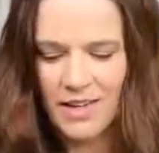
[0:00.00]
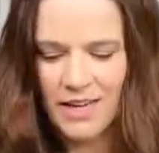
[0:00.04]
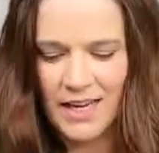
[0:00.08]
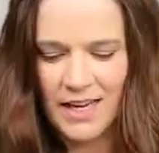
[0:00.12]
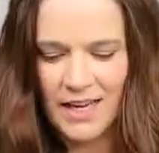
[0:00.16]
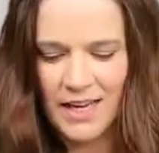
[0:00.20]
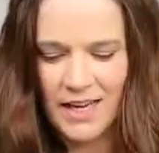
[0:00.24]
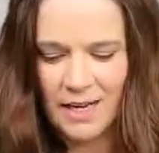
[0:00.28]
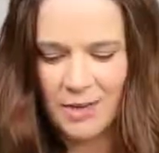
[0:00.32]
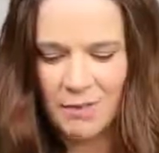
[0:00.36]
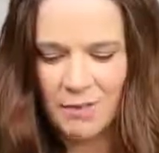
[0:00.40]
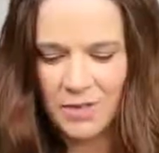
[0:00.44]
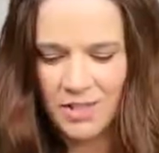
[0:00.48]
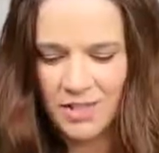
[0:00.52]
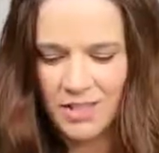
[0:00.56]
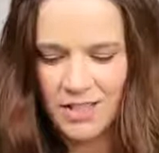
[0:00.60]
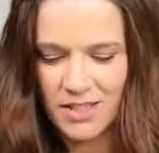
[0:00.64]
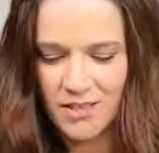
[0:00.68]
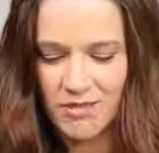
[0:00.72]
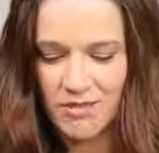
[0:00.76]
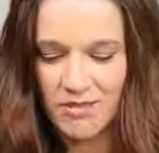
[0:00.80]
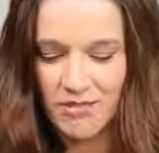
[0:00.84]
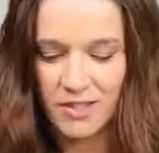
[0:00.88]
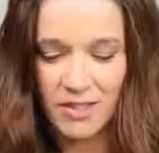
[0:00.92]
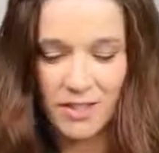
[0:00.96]
And I'm just
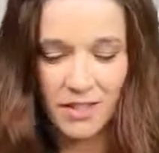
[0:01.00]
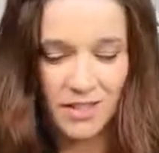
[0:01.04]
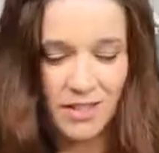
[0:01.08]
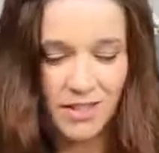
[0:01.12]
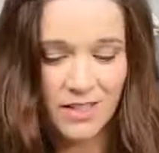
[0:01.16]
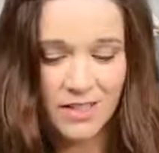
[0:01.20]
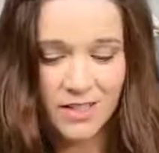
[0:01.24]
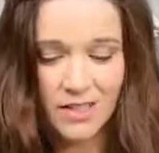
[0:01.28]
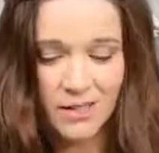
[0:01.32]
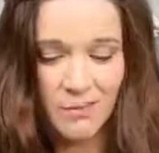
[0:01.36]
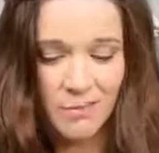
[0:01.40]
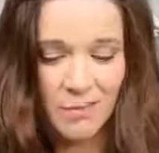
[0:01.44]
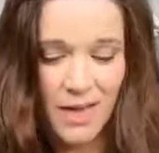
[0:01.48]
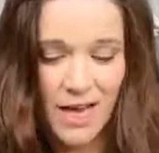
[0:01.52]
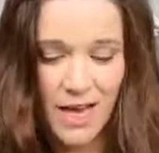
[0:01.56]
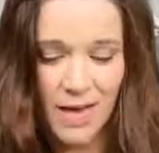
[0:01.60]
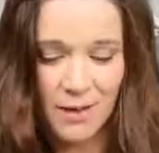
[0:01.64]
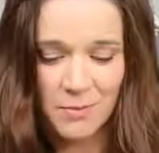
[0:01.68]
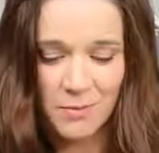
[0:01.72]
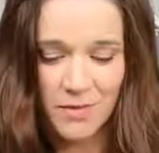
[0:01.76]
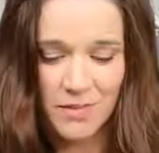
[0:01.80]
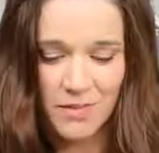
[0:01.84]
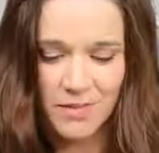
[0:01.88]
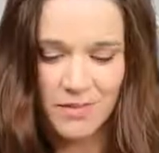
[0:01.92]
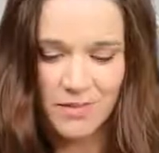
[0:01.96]
going to fill in some
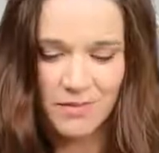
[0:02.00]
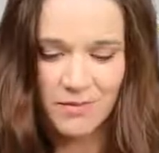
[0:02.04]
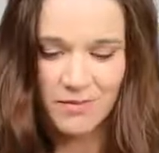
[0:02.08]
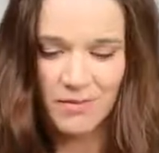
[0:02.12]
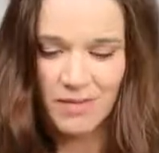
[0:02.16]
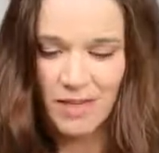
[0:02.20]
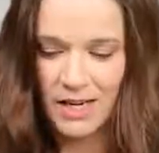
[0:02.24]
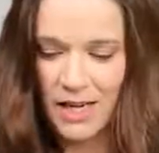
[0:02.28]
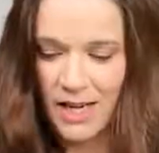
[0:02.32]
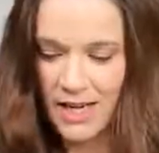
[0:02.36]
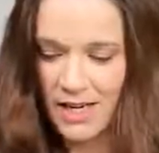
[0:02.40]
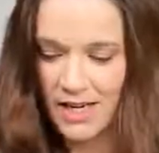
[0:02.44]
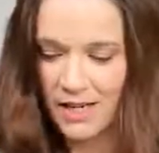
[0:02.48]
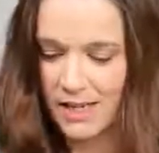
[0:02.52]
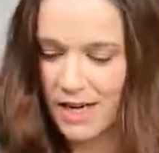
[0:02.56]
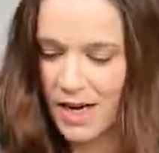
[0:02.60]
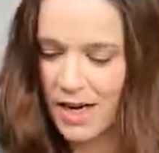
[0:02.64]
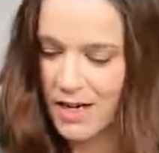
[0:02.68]
gaps. And I can